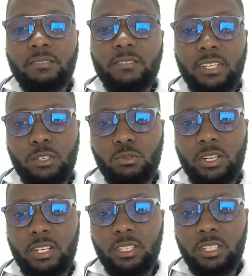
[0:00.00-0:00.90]
verse
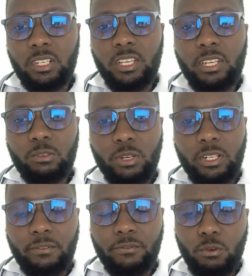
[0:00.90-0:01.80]
23 and
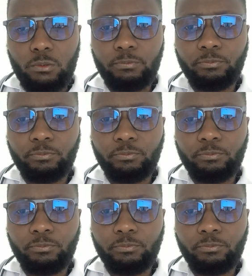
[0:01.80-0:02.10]
24.